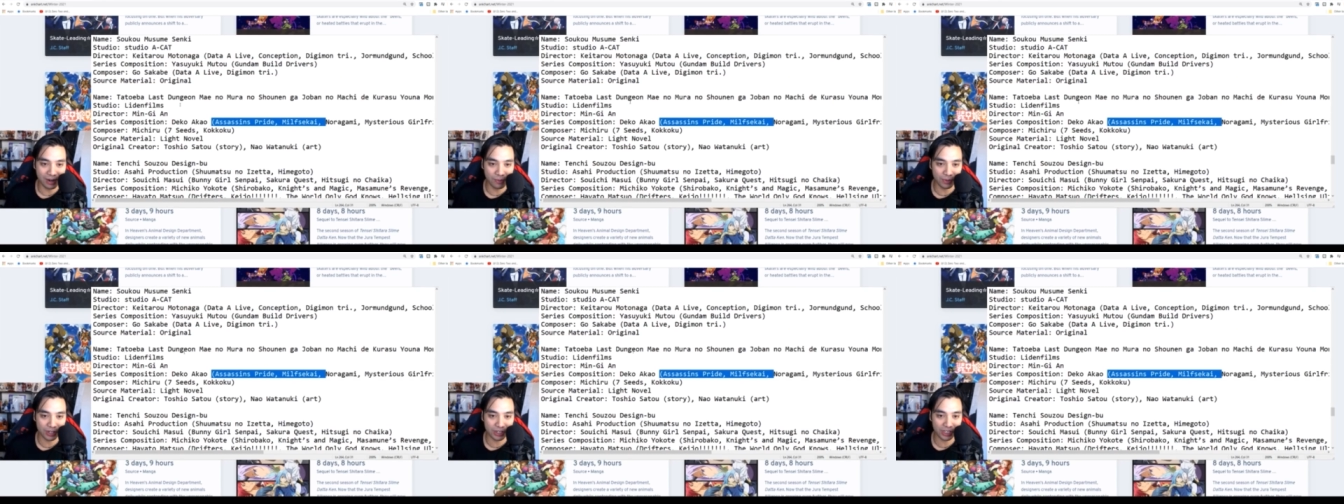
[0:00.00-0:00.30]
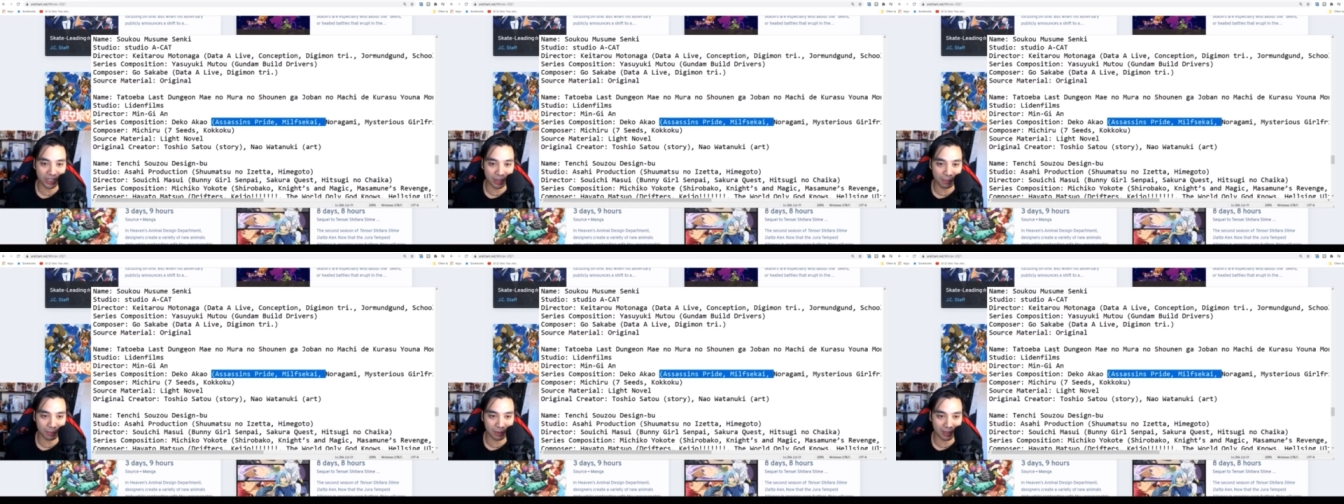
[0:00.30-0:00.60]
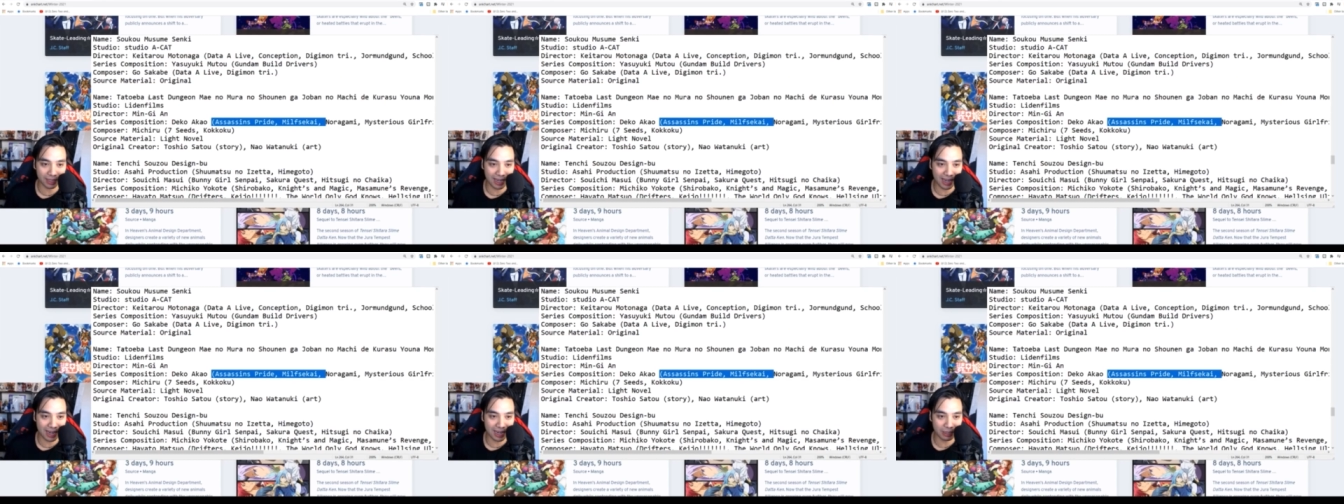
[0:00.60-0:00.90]
which I'm
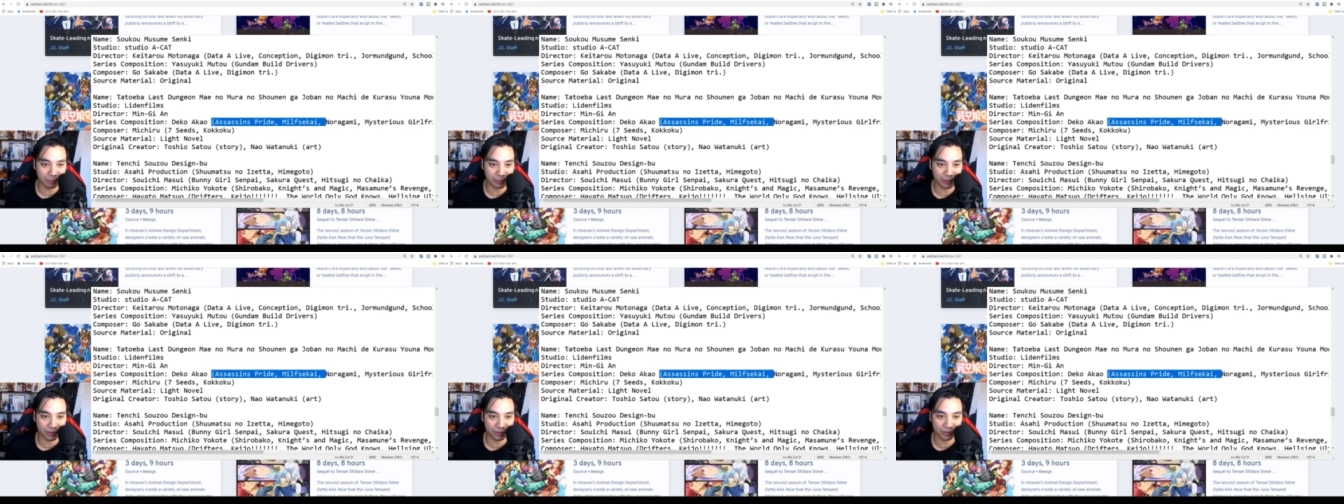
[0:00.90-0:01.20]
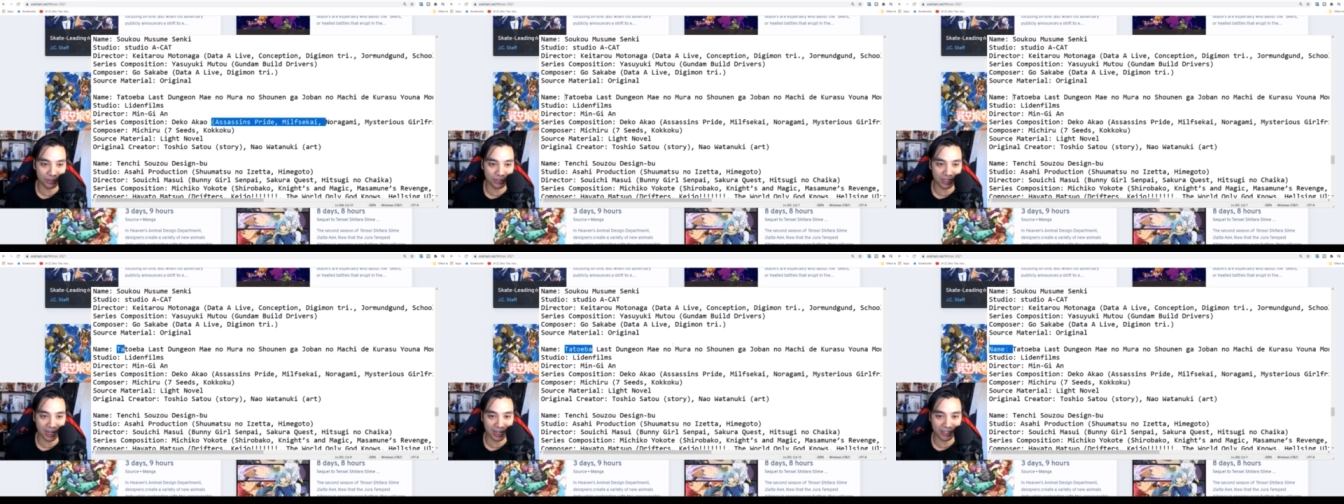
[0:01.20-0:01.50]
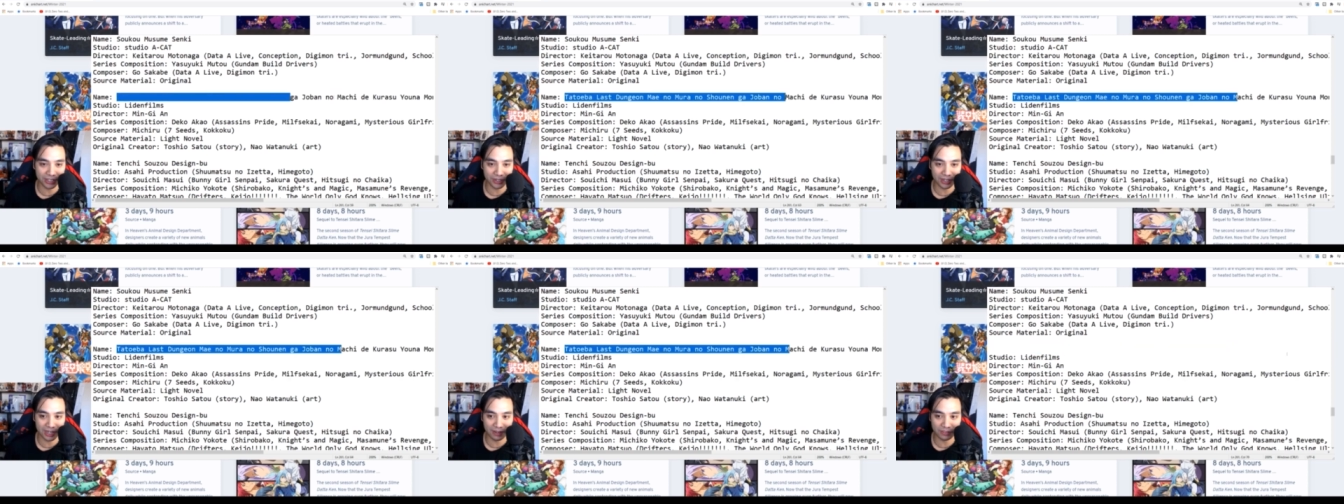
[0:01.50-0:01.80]
glad because I
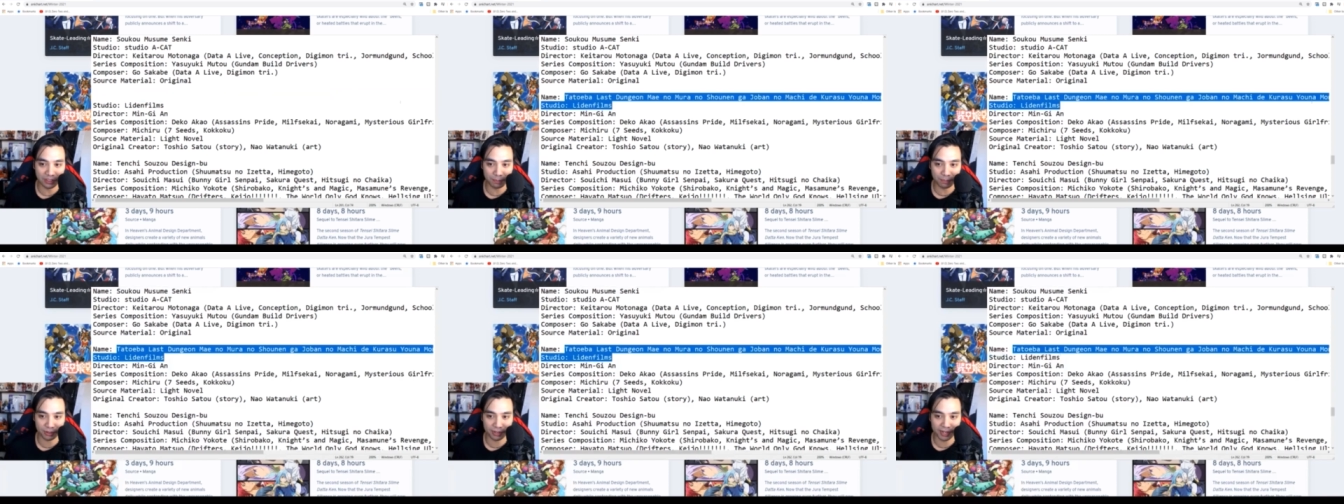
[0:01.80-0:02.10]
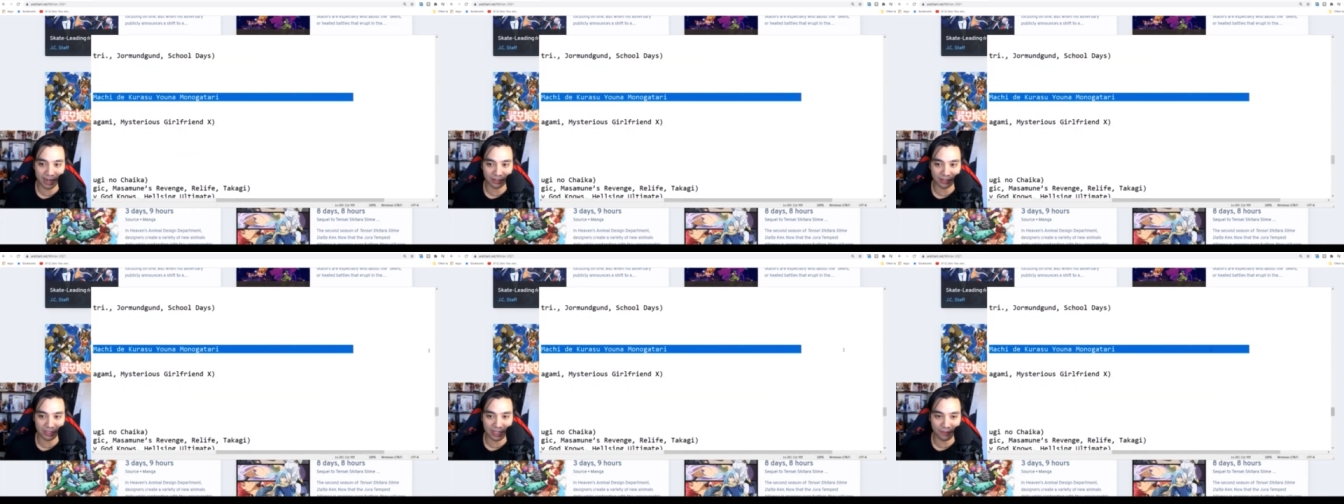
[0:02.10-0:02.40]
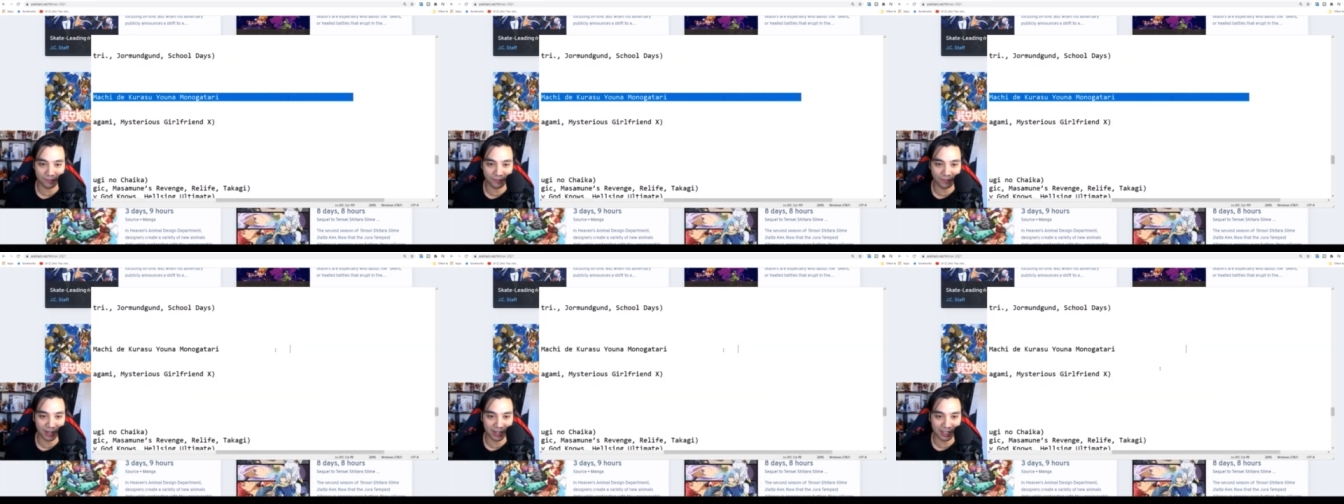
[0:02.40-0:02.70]
don't have to pronounce
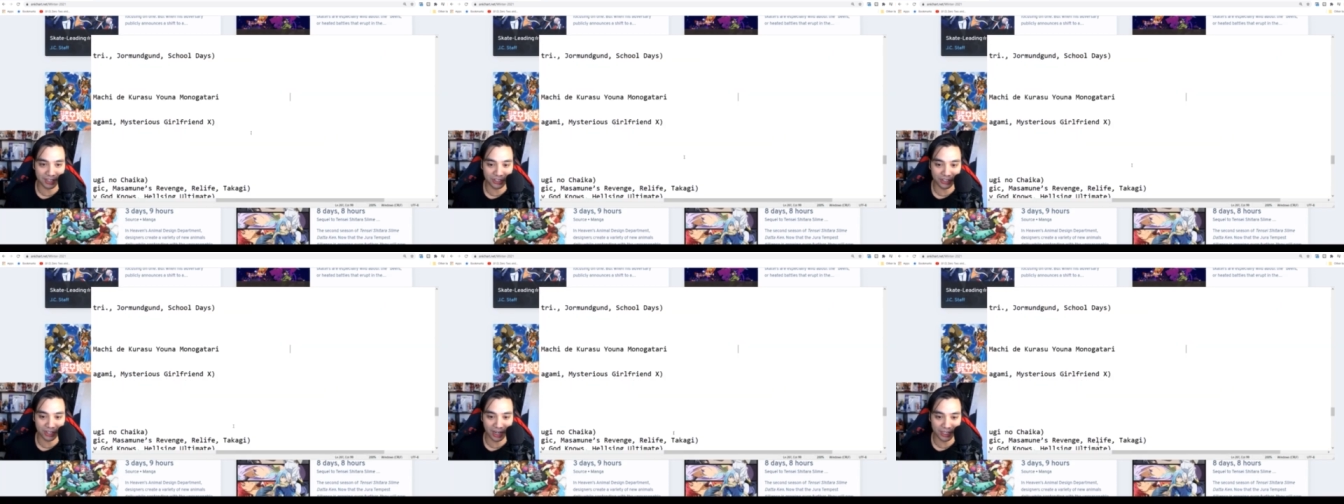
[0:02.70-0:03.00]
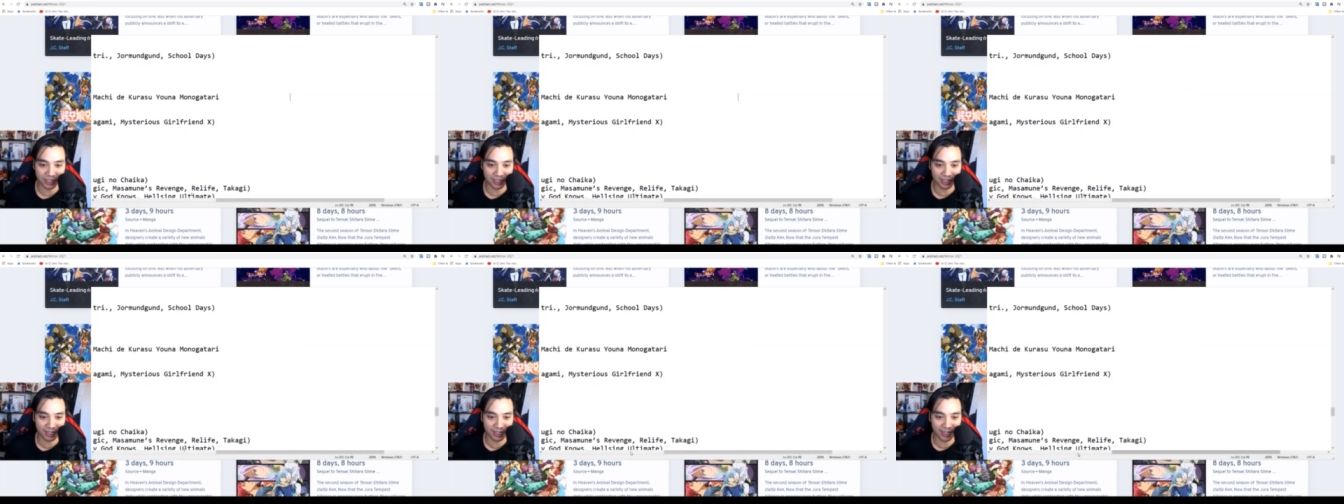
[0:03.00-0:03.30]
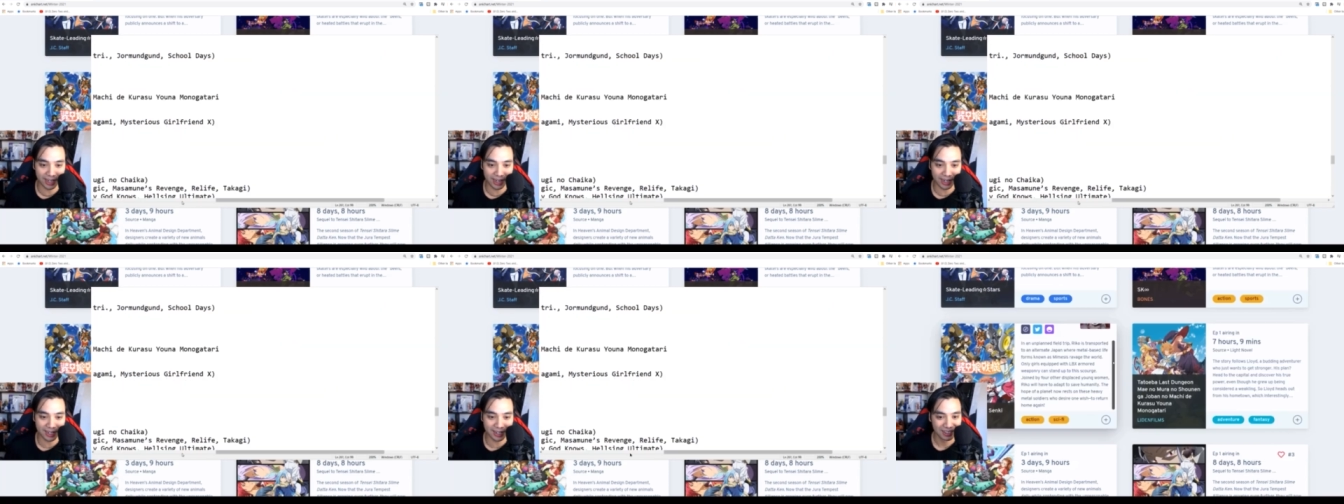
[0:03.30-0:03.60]
that fucking title
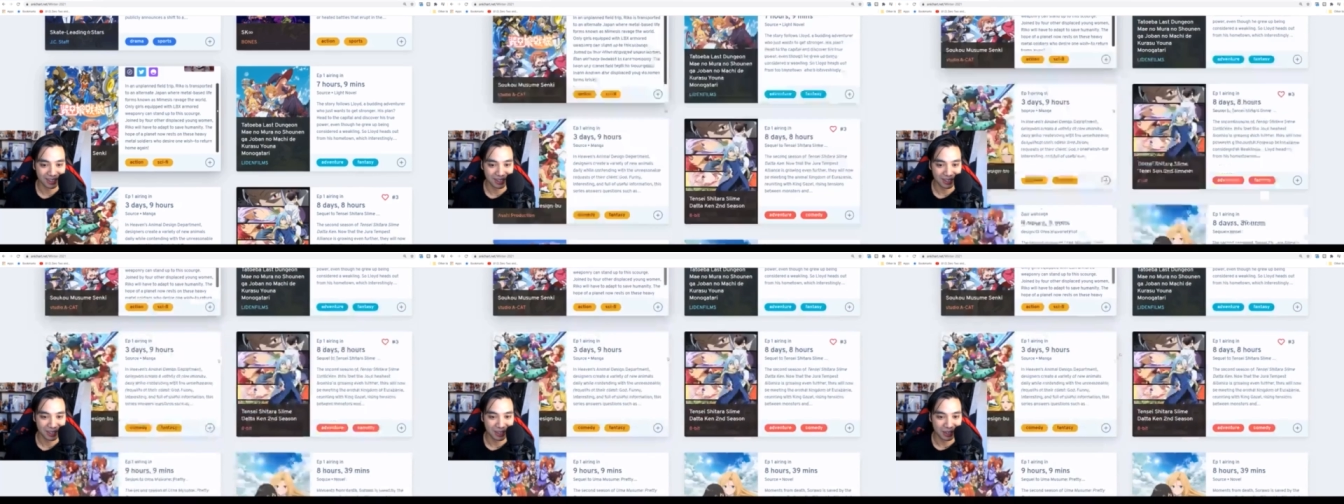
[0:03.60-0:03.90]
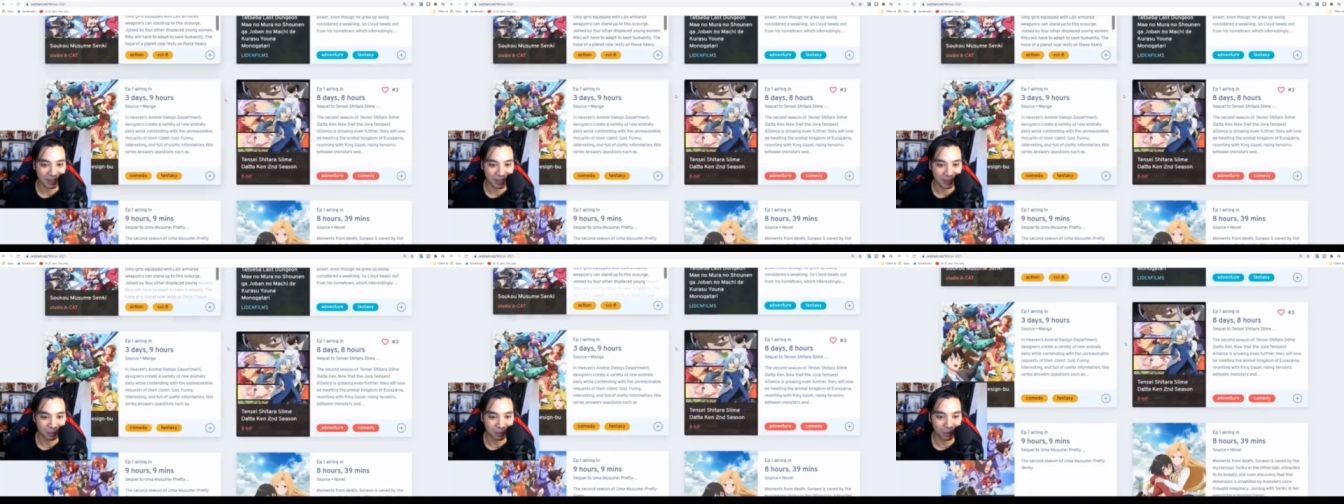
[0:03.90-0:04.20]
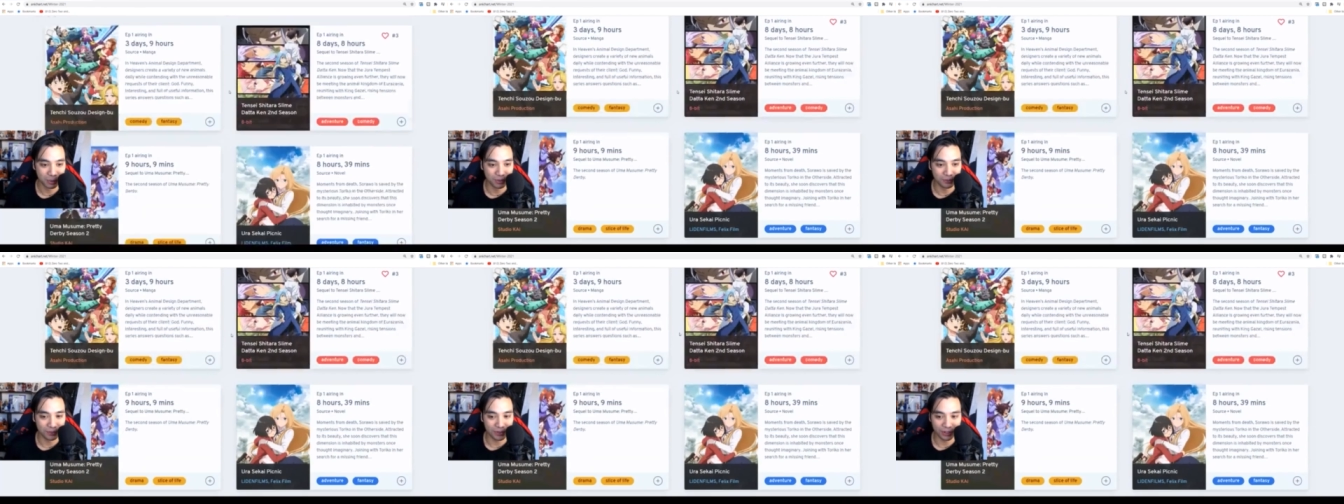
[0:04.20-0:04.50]
again. Moving